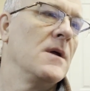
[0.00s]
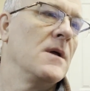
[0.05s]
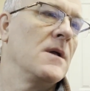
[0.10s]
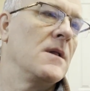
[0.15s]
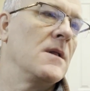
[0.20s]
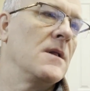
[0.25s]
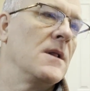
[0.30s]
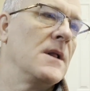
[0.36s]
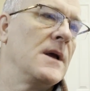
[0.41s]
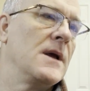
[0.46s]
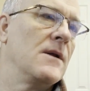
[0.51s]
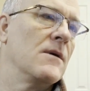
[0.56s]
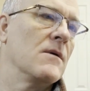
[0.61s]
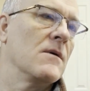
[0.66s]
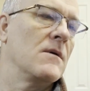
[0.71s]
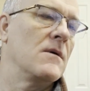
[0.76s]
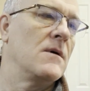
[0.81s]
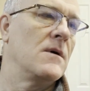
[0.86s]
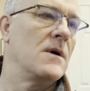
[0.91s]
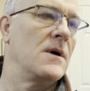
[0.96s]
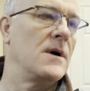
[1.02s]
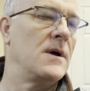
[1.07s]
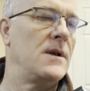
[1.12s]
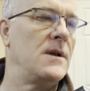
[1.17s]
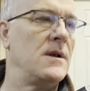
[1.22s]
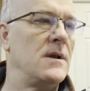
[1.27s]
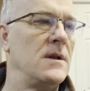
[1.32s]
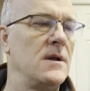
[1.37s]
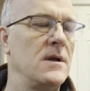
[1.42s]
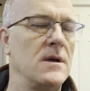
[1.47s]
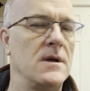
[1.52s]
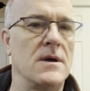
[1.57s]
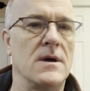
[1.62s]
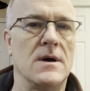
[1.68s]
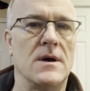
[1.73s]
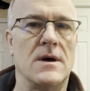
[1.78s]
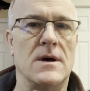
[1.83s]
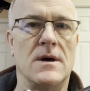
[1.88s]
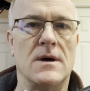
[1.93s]
later on,
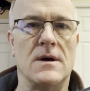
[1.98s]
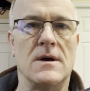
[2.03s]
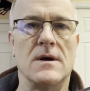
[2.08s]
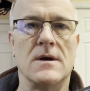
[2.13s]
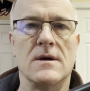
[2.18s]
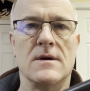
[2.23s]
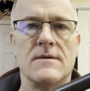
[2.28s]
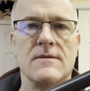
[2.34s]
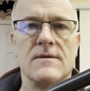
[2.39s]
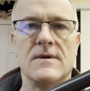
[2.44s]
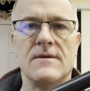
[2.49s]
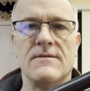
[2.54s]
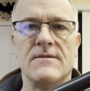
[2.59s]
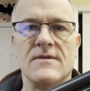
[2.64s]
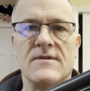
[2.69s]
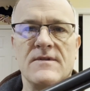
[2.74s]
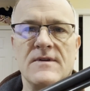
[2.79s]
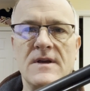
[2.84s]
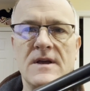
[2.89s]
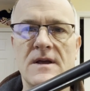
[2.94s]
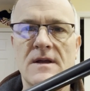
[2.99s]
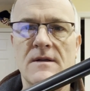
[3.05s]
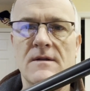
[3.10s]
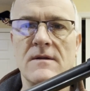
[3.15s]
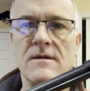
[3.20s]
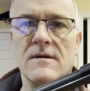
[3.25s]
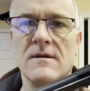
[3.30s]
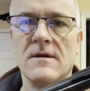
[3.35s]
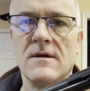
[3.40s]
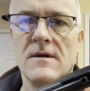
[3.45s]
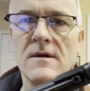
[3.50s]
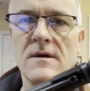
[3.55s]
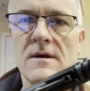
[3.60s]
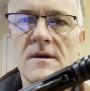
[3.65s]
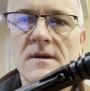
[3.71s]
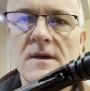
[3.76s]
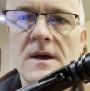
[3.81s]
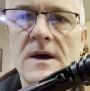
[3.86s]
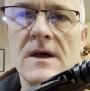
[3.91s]
and seen,
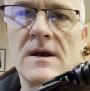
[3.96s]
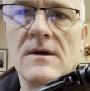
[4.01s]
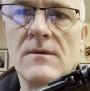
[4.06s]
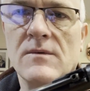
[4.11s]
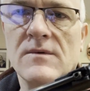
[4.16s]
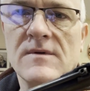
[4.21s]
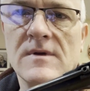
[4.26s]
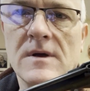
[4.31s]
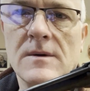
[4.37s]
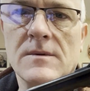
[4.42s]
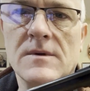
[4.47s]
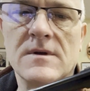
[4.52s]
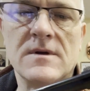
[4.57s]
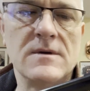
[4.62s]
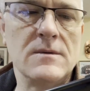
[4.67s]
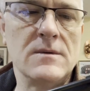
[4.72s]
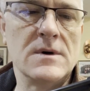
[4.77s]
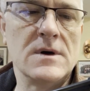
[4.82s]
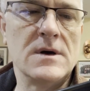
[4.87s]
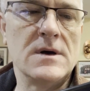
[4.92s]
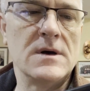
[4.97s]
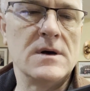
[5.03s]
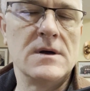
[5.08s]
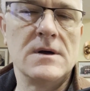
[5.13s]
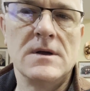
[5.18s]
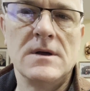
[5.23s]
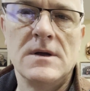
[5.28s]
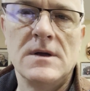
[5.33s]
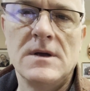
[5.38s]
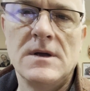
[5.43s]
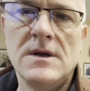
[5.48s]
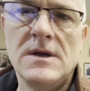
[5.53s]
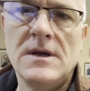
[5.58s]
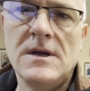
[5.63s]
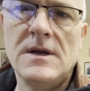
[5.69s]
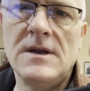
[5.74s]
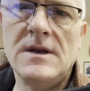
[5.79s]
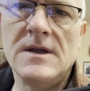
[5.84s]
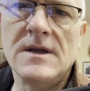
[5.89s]
kind of was able to
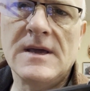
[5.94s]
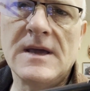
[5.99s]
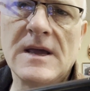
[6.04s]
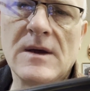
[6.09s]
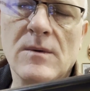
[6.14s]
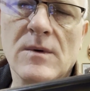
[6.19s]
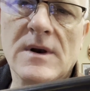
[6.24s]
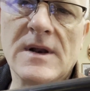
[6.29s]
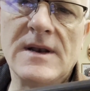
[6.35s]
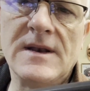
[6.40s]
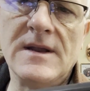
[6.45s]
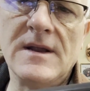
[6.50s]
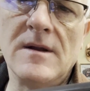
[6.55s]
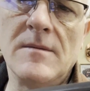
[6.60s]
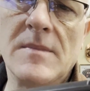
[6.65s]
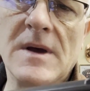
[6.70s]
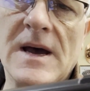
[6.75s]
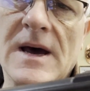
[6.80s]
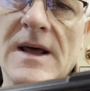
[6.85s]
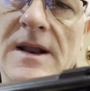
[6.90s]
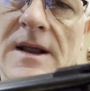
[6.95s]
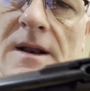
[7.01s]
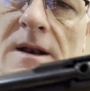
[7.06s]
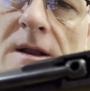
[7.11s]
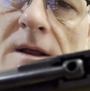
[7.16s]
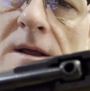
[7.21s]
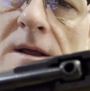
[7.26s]
indicate what I did about it.